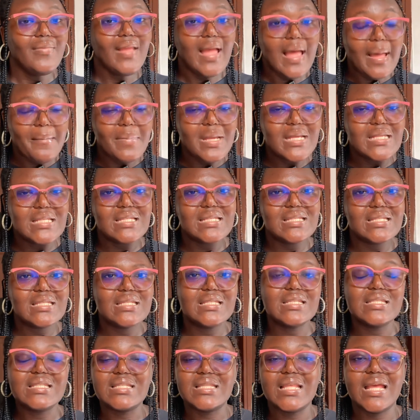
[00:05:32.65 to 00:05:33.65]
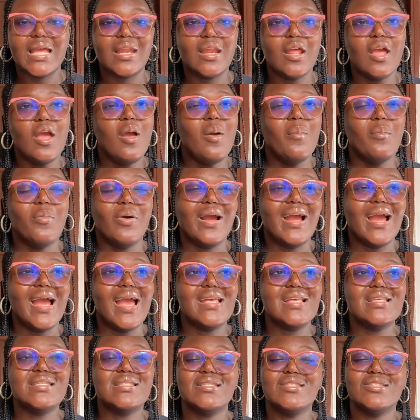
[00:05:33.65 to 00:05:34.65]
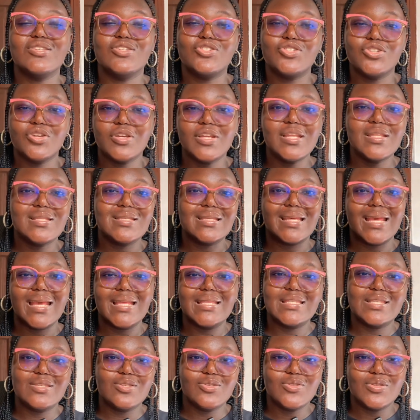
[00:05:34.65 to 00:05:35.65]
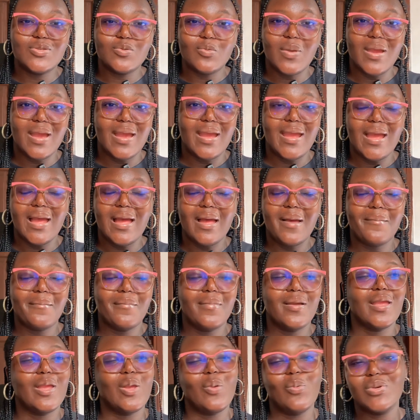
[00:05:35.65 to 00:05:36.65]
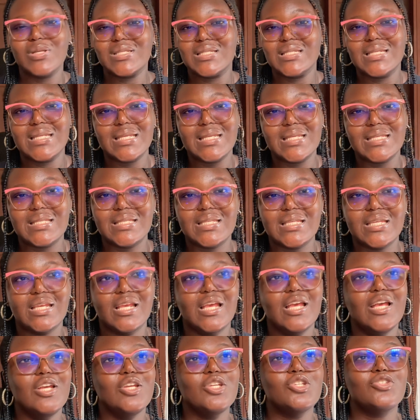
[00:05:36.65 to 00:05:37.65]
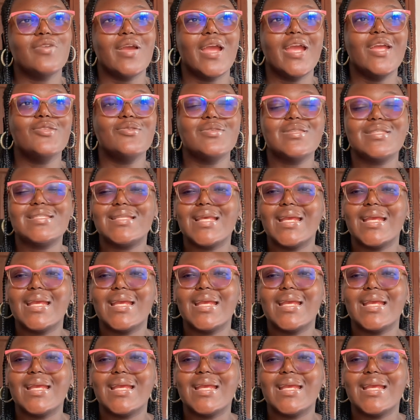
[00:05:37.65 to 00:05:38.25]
amazing since then. But guys, the journey to getting to where I am, it wasn't easy. Trying to